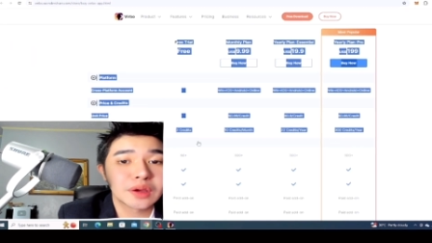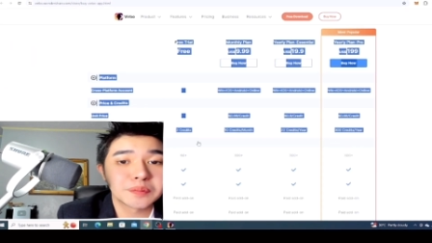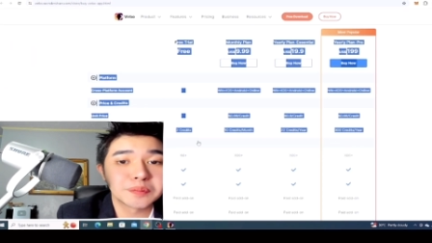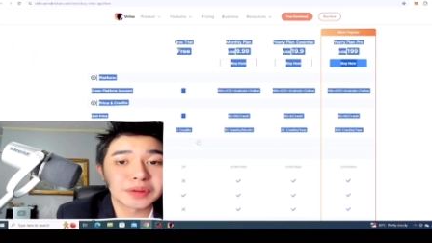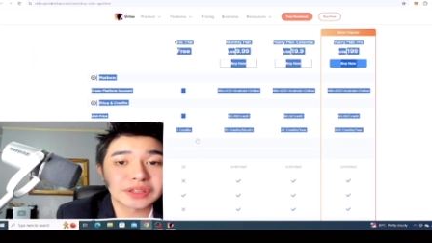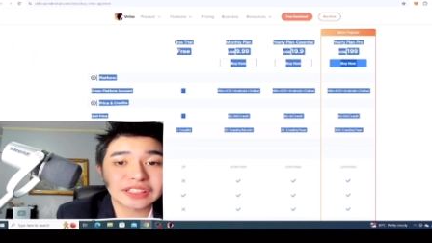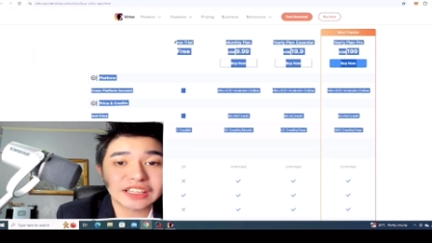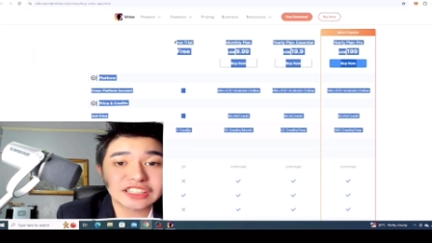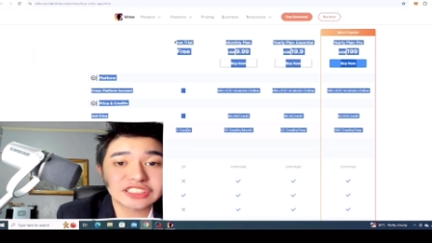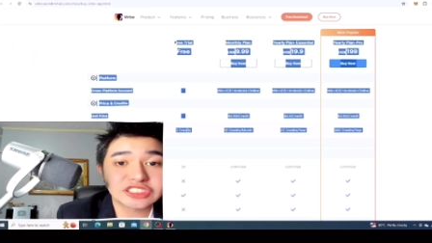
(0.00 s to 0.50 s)

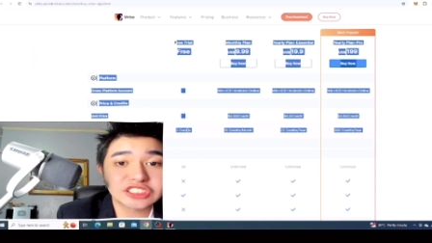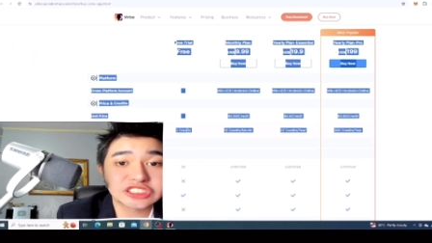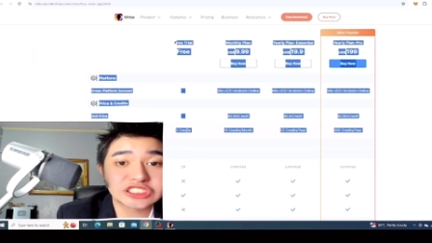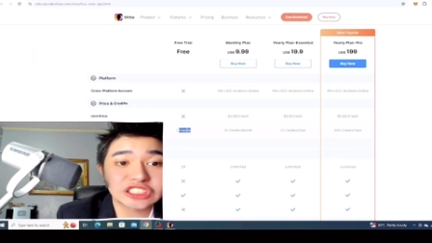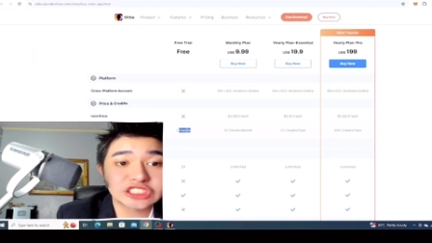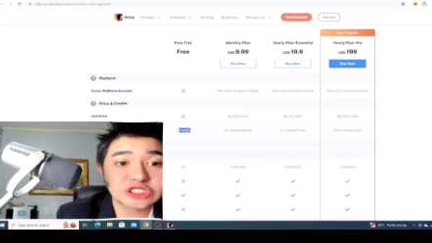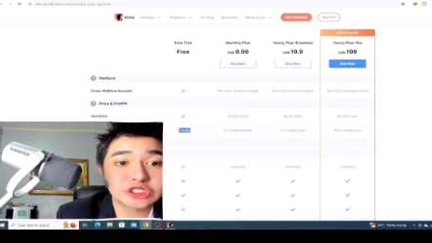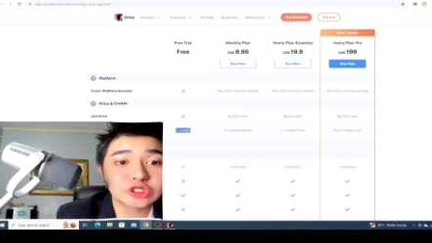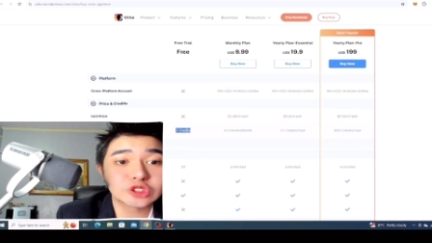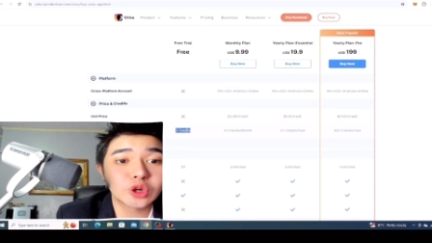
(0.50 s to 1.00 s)
but I
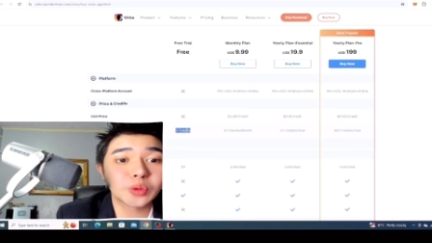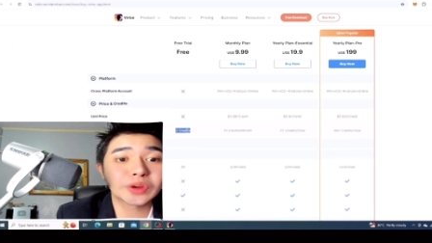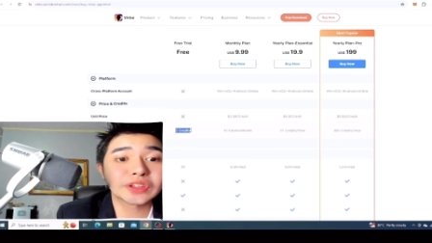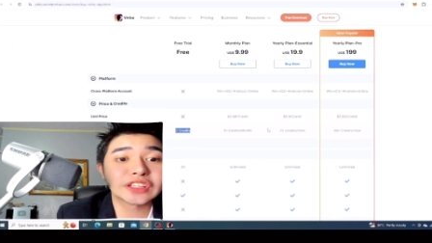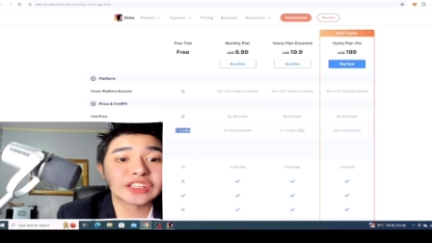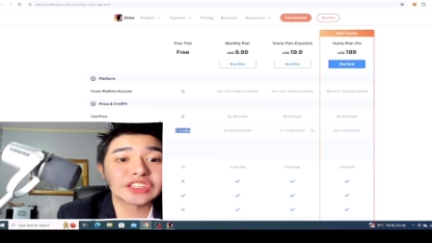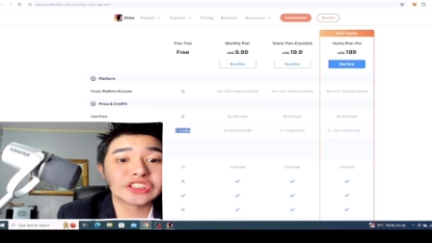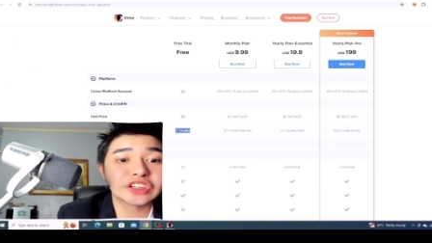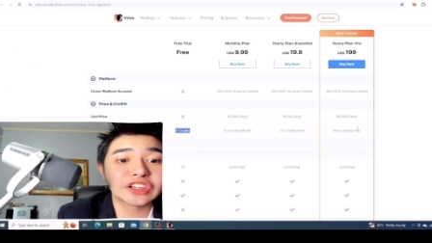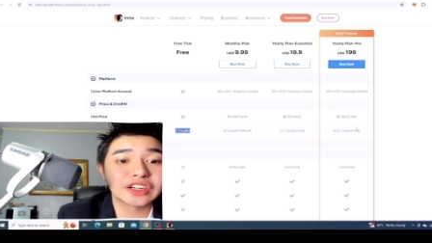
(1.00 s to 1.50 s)
suggest you go with
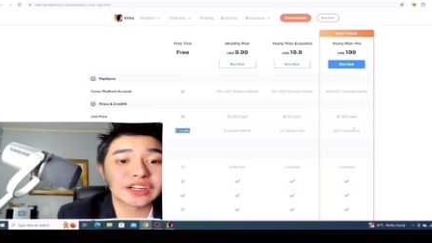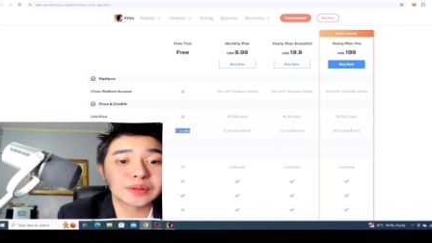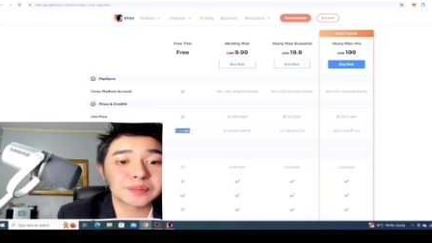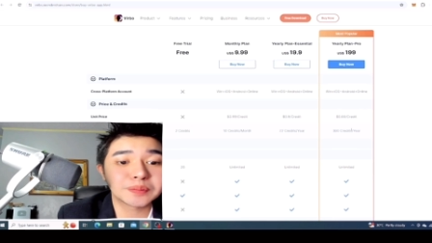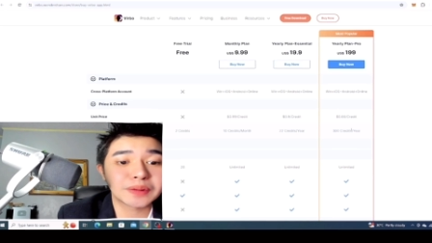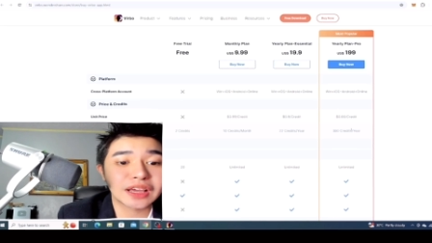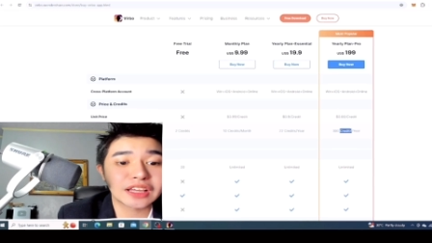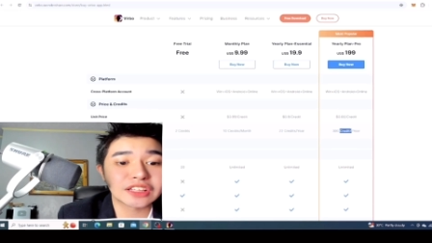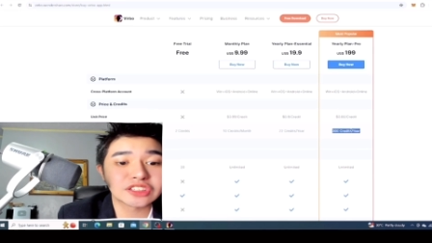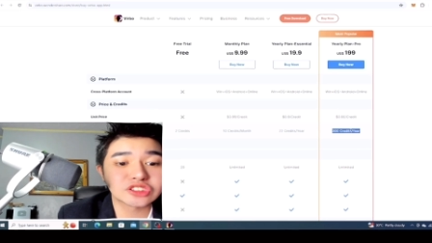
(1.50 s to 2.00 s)
the yearly
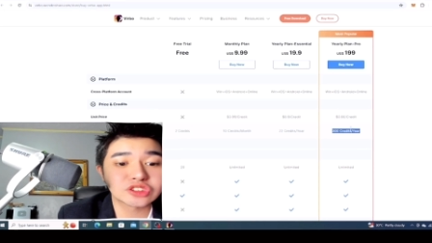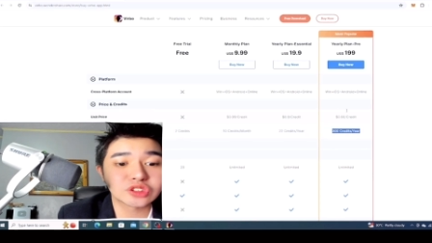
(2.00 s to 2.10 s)
plan.